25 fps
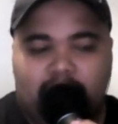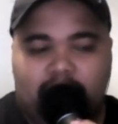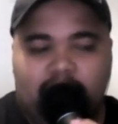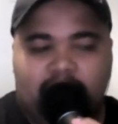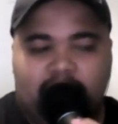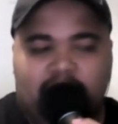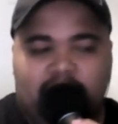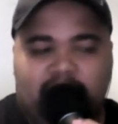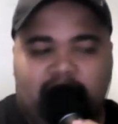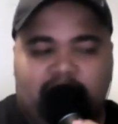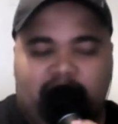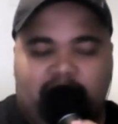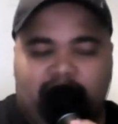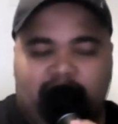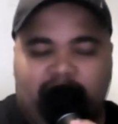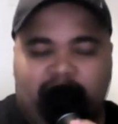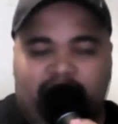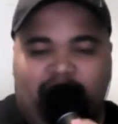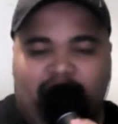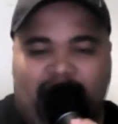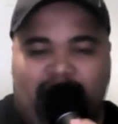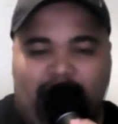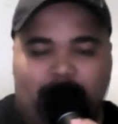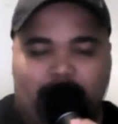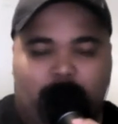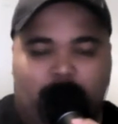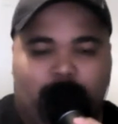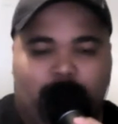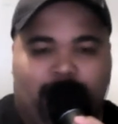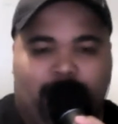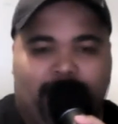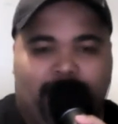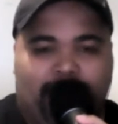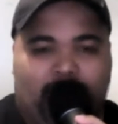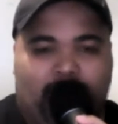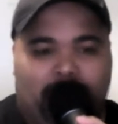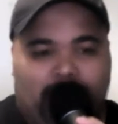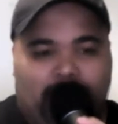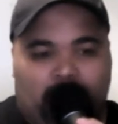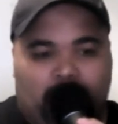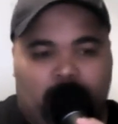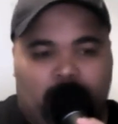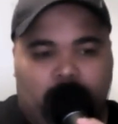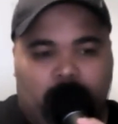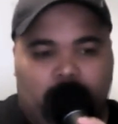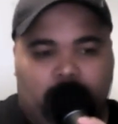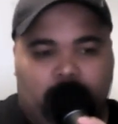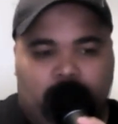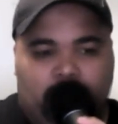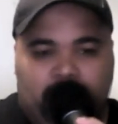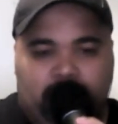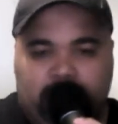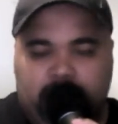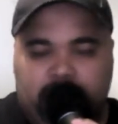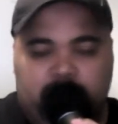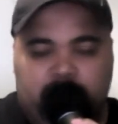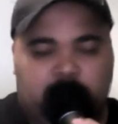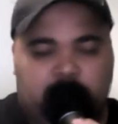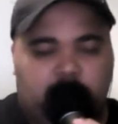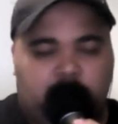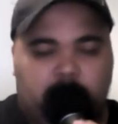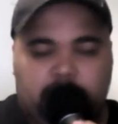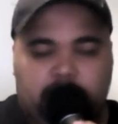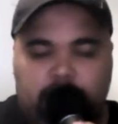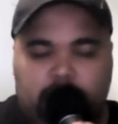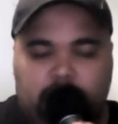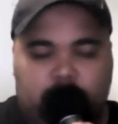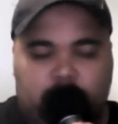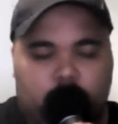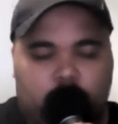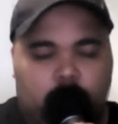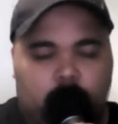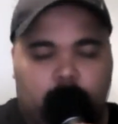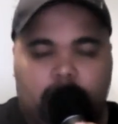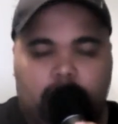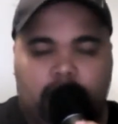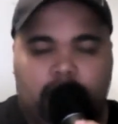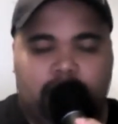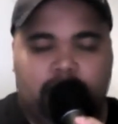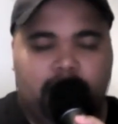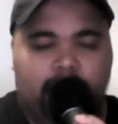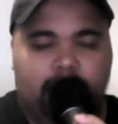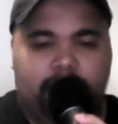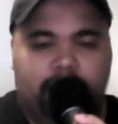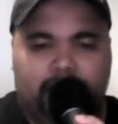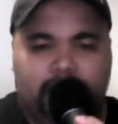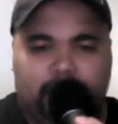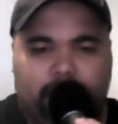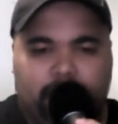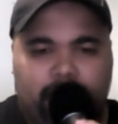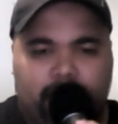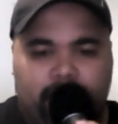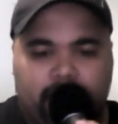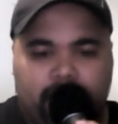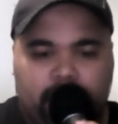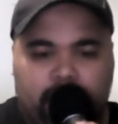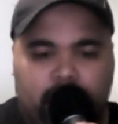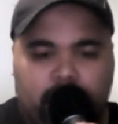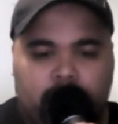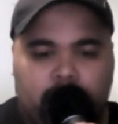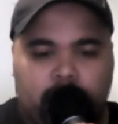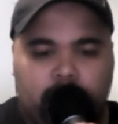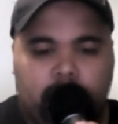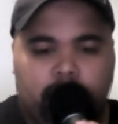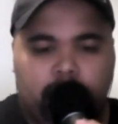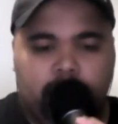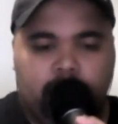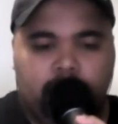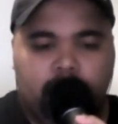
The environment right now, this can change in the next 2 months, obviously the playoffs start.